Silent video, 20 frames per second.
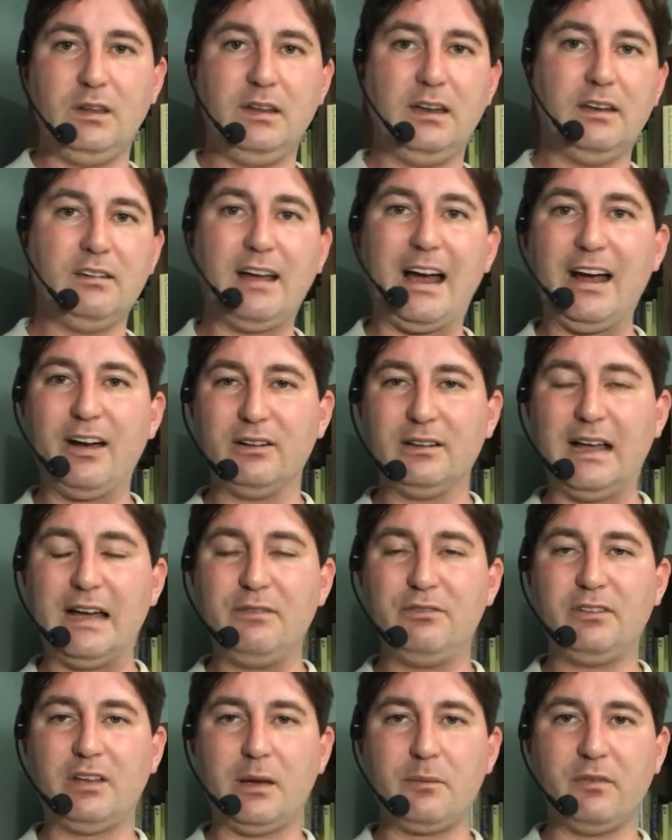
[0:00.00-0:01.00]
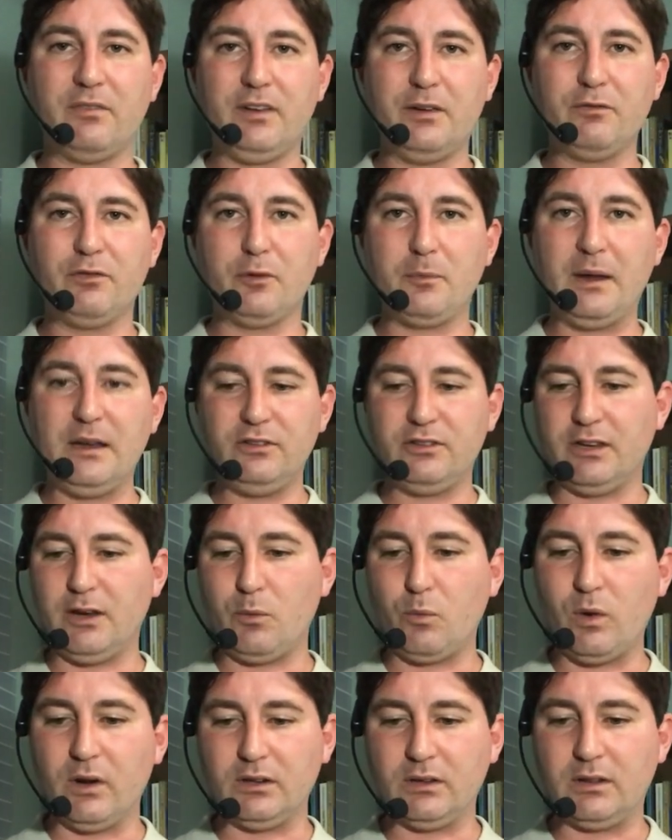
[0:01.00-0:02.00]
an entire lifetime of information
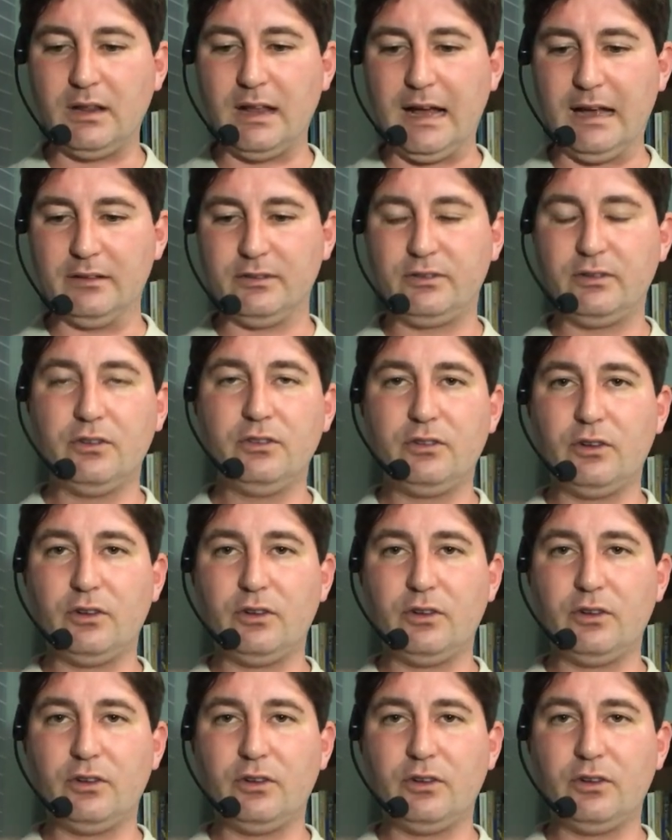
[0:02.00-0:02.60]
in one class.